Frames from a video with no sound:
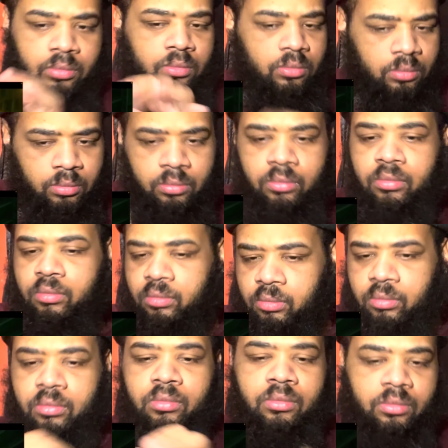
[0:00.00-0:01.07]

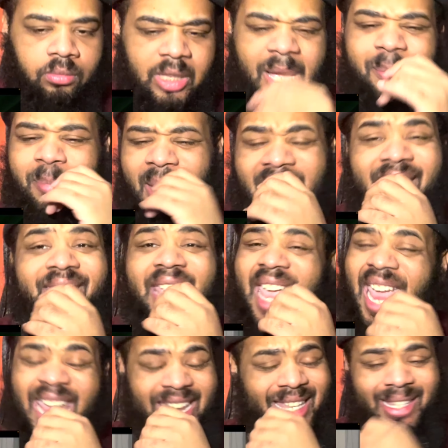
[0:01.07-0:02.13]
Mm, that bass
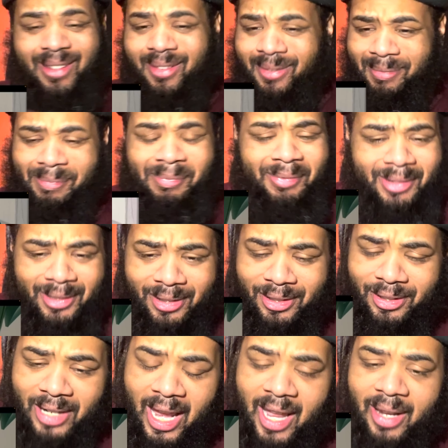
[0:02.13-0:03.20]
hit.
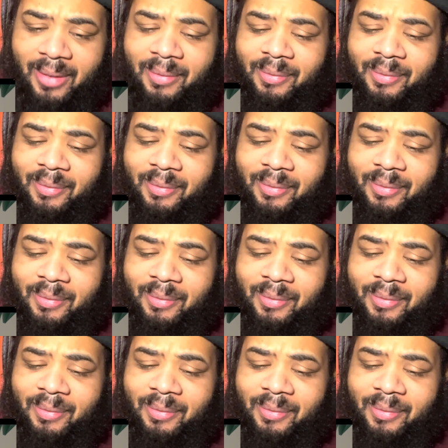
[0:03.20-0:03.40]
Shit.